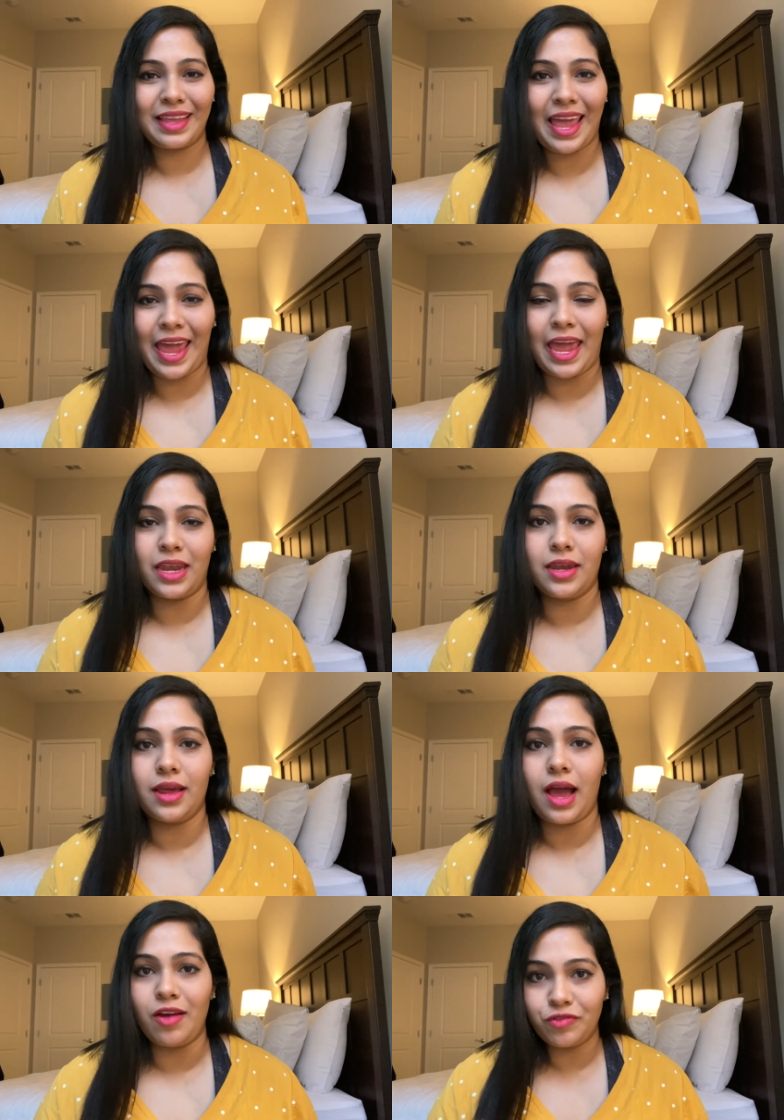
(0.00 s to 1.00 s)

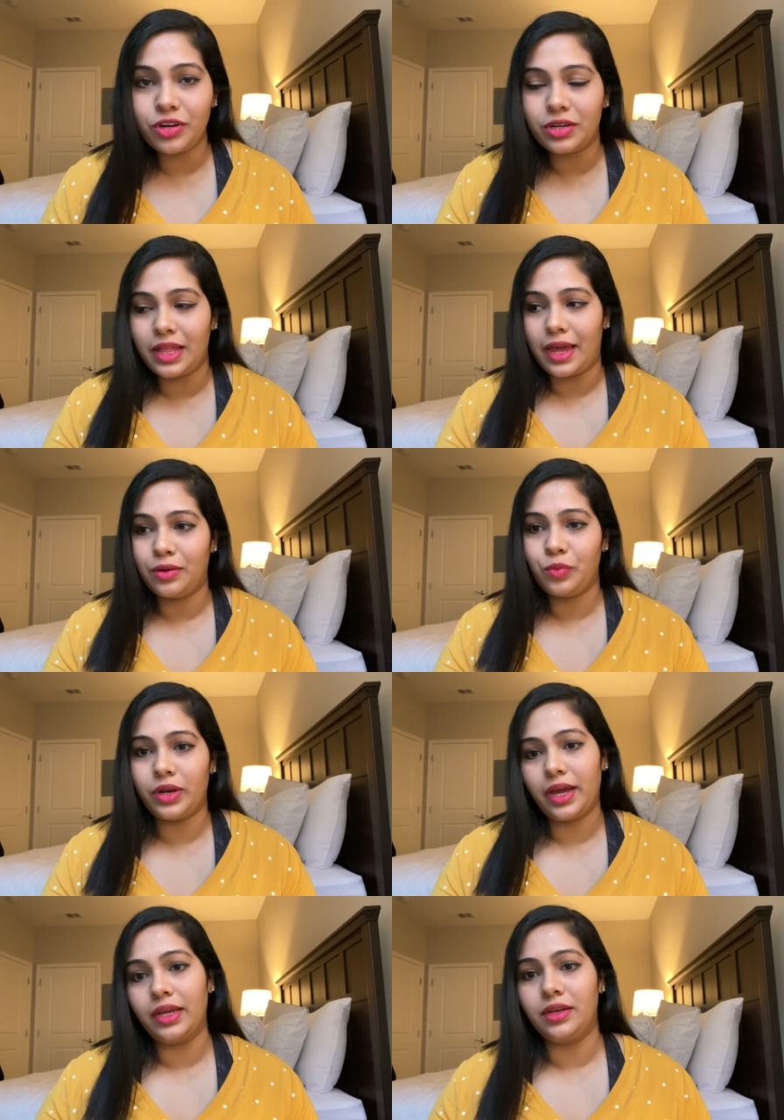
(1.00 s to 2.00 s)
And after that,
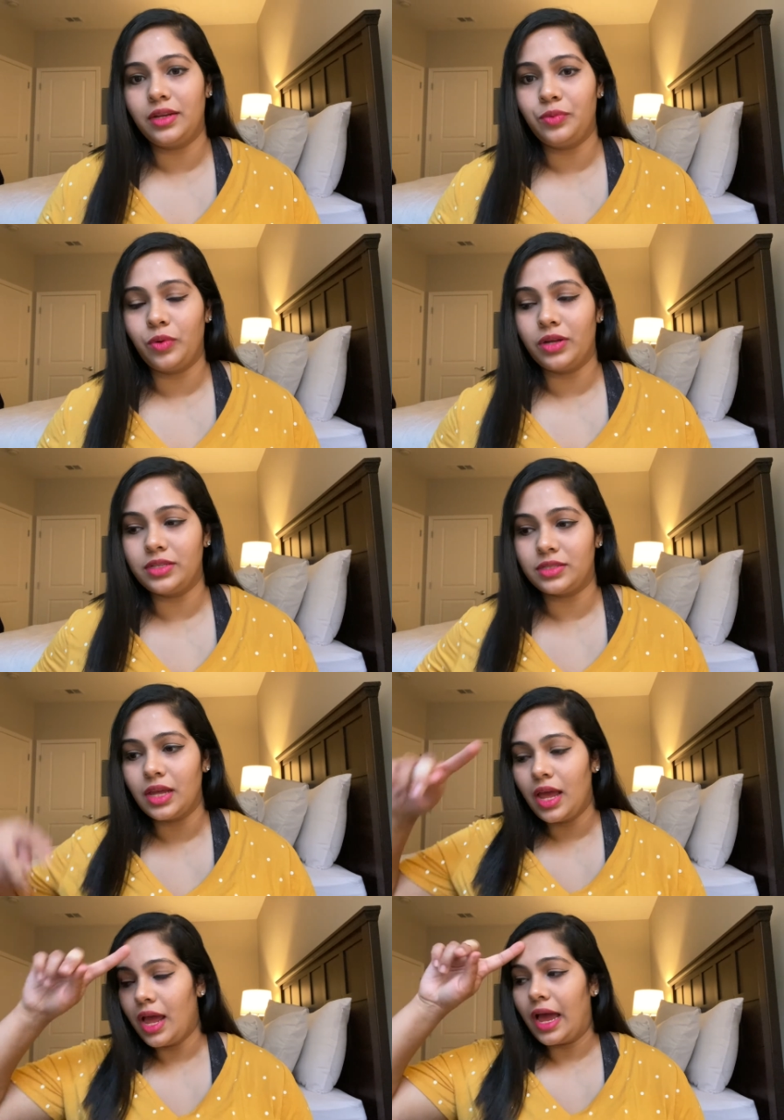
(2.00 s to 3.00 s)
what I did was
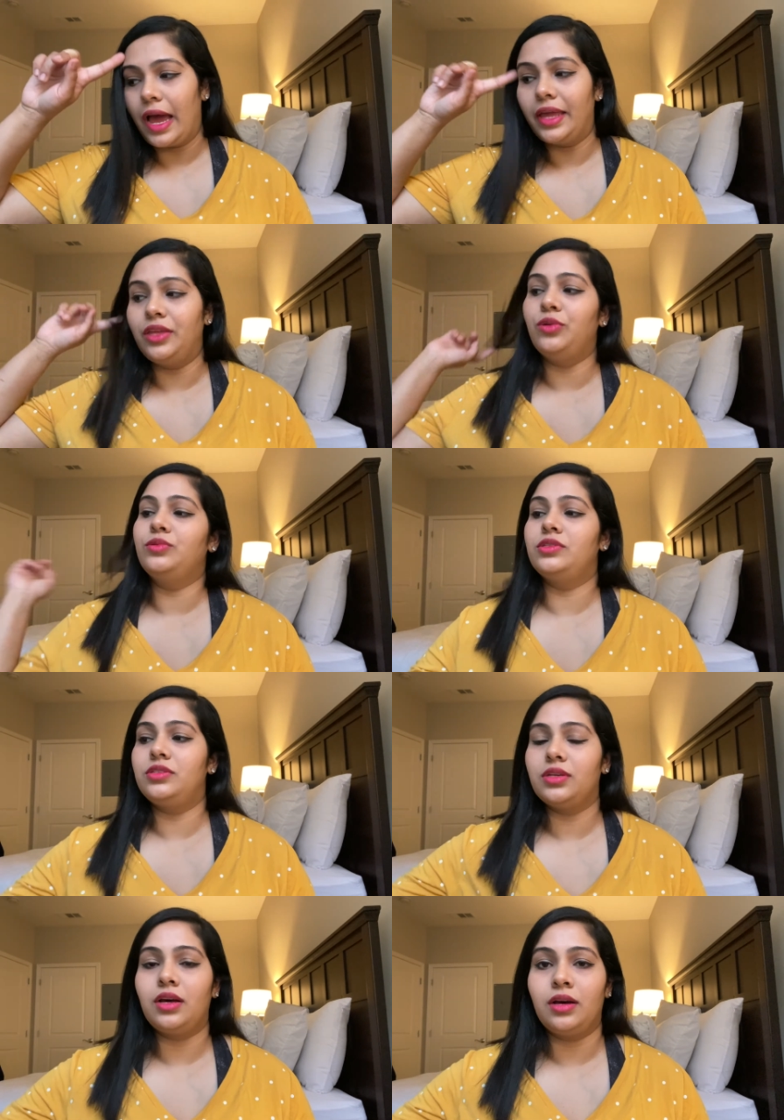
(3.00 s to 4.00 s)
I
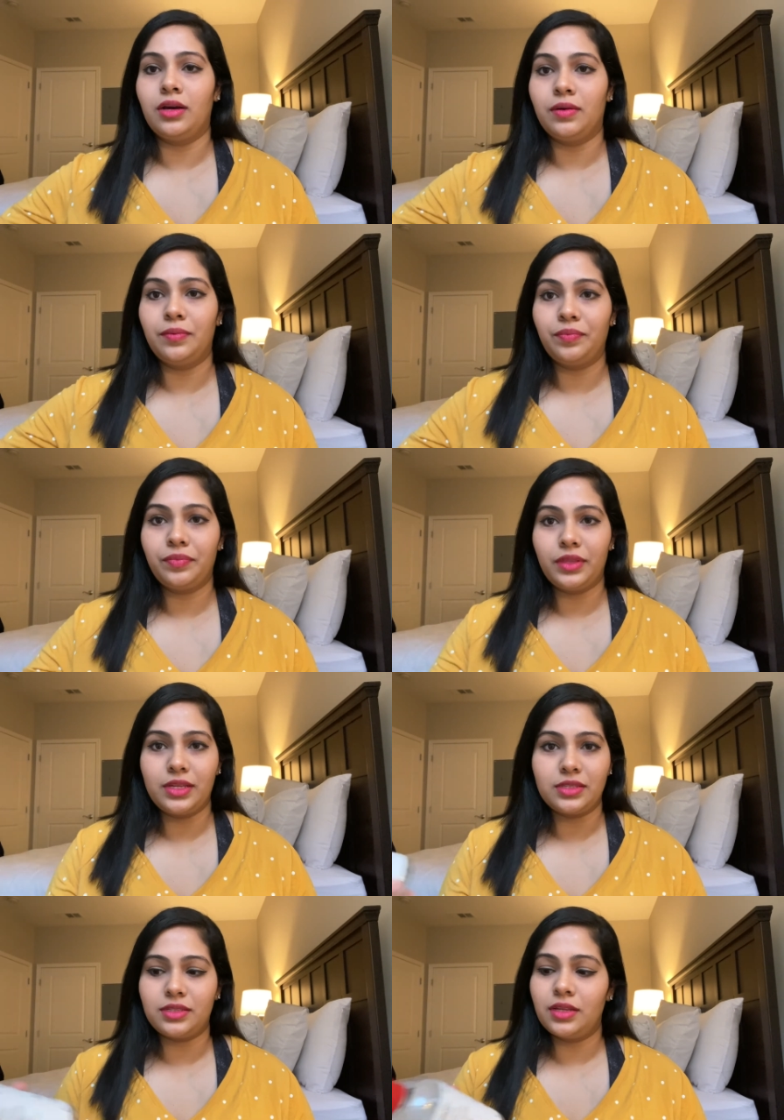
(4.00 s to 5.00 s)
used
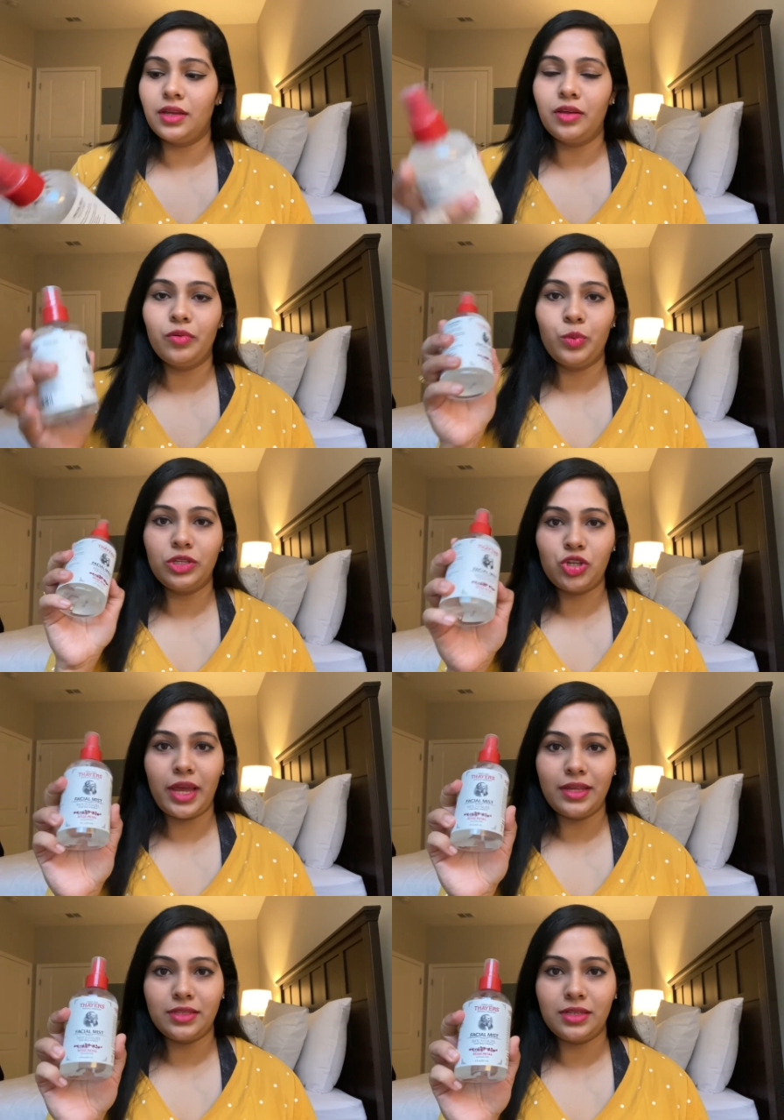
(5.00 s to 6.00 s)
this Witch
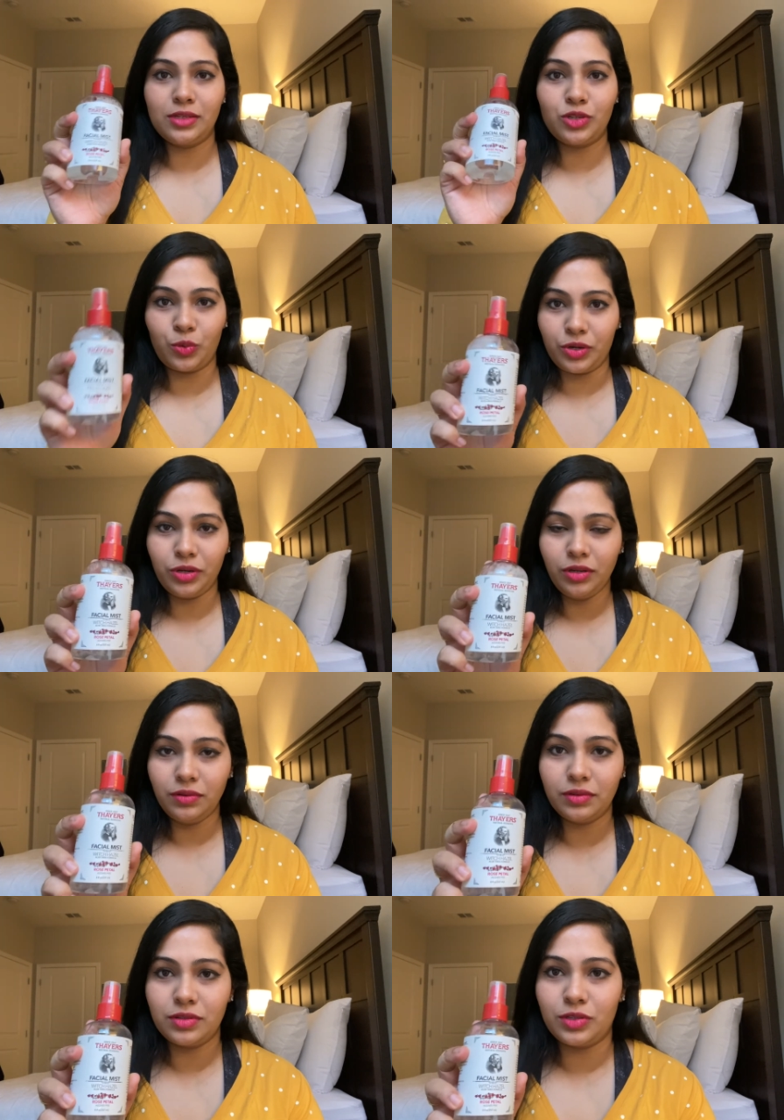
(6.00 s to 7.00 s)
Hazel toner.
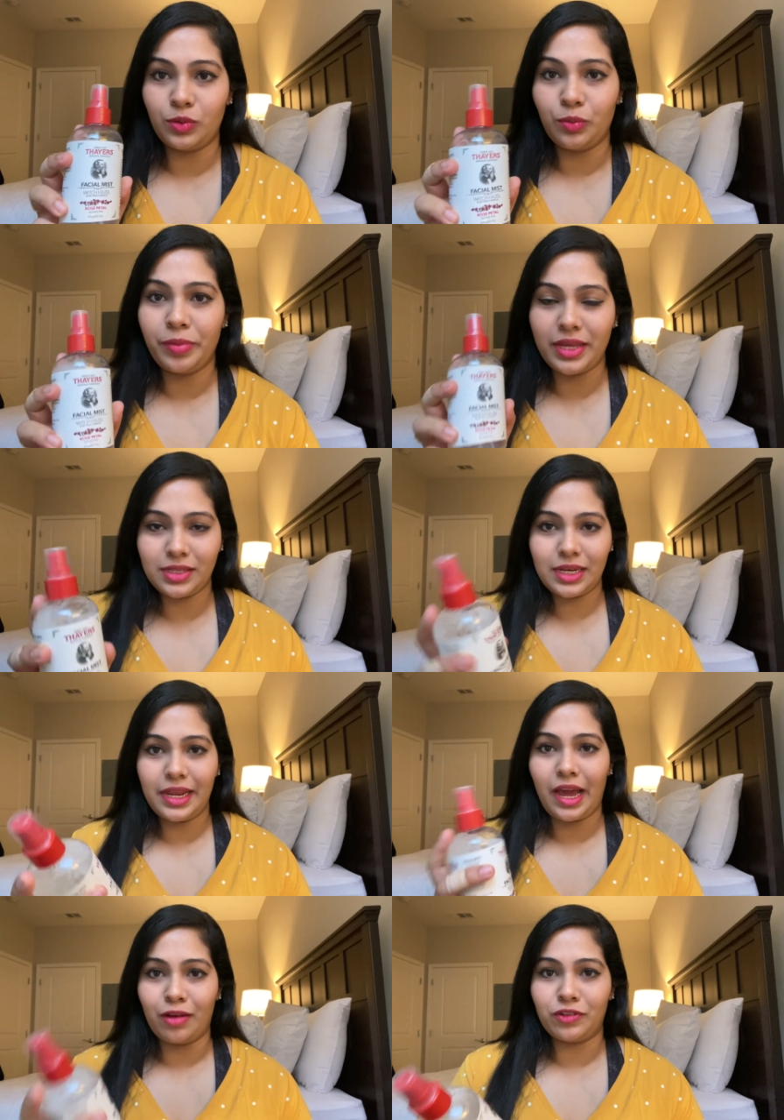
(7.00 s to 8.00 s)
So
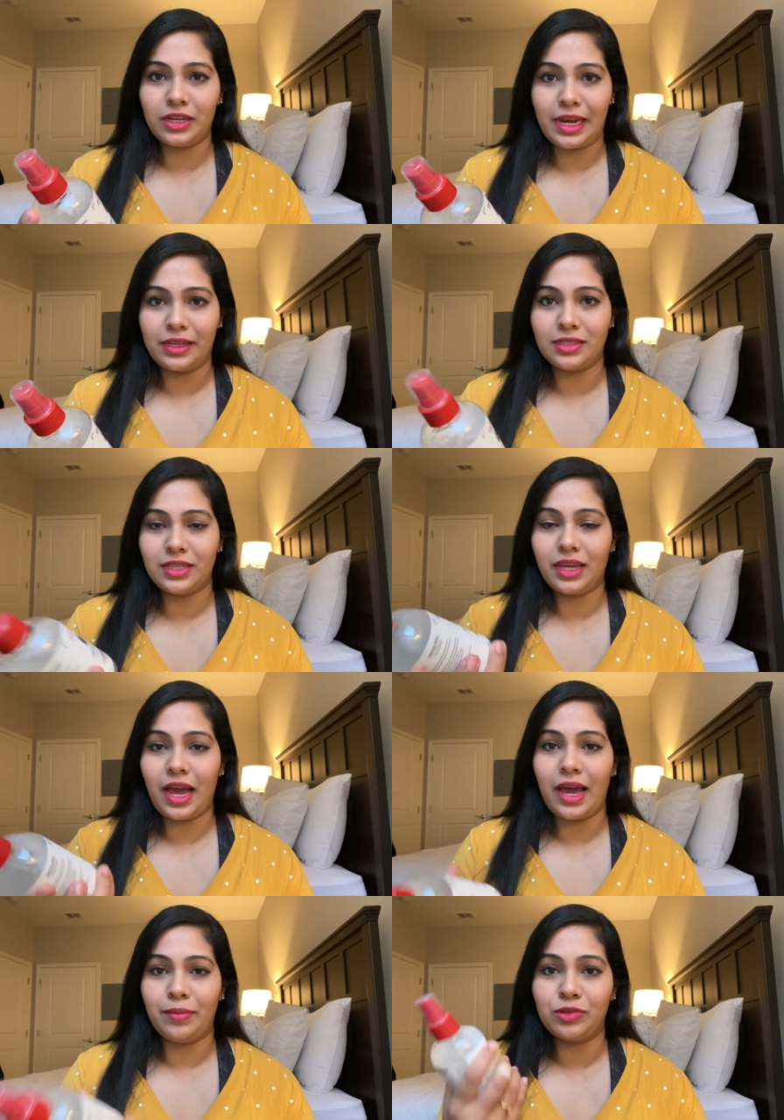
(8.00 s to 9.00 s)
basically after
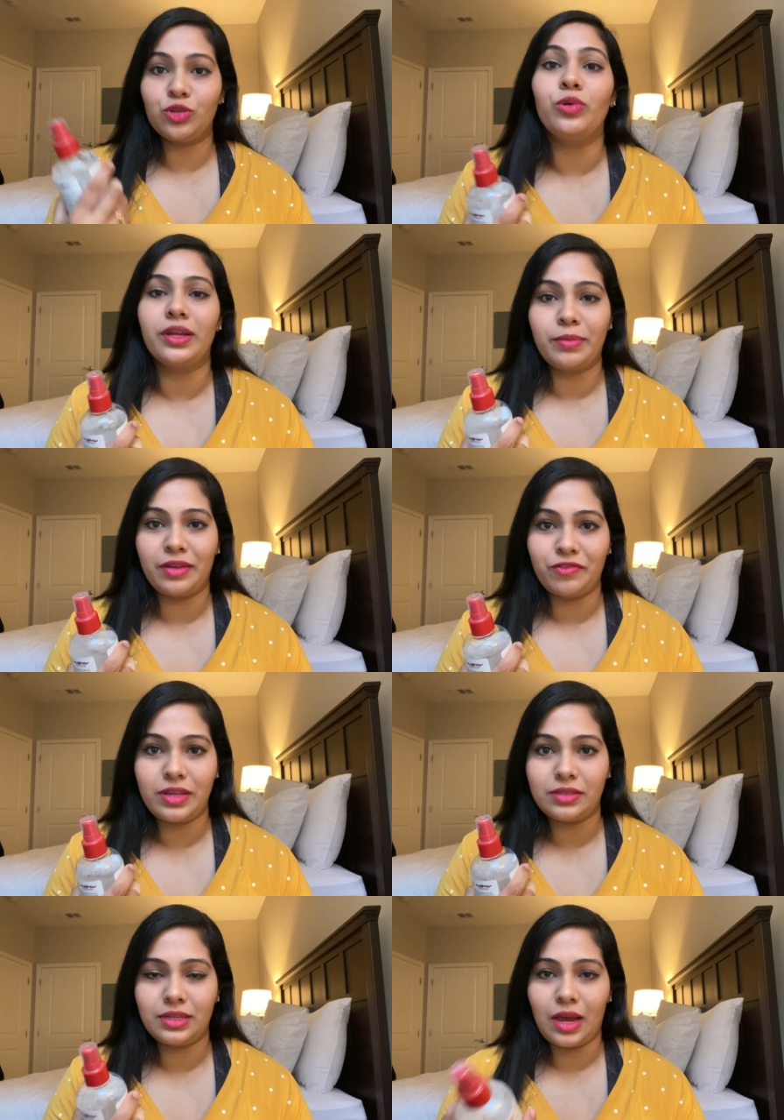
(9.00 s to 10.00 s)
cleansing, I'm toning my
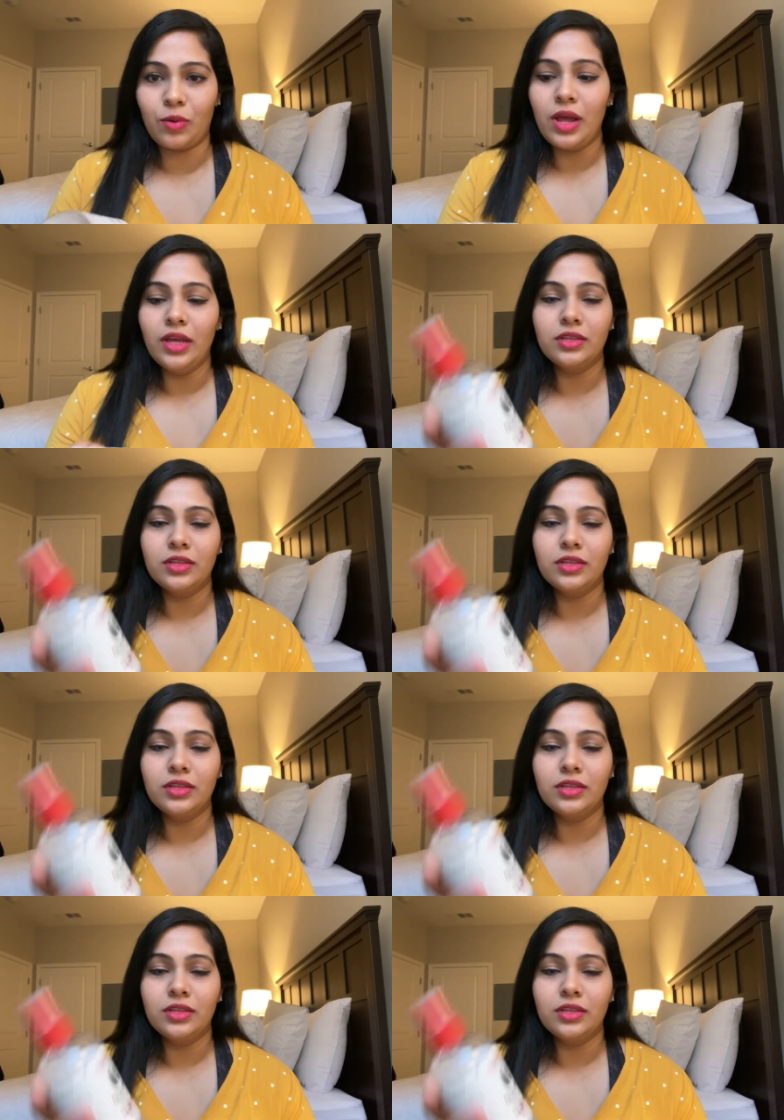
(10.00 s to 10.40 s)
face now.